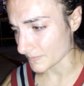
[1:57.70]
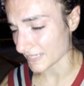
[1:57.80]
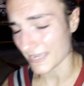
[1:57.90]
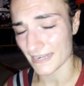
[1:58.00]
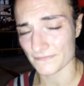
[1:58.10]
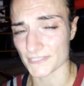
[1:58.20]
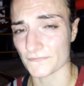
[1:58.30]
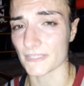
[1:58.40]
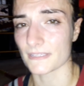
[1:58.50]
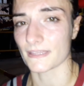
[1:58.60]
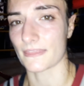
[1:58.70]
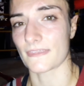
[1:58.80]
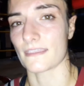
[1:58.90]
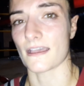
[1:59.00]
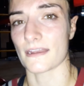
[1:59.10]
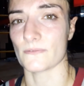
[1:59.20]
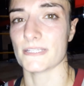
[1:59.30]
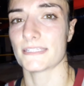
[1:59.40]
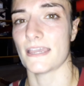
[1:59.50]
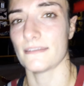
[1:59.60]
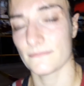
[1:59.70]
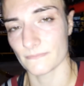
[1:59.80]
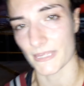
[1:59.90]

But I kind of have this feeling like, thank God I went to that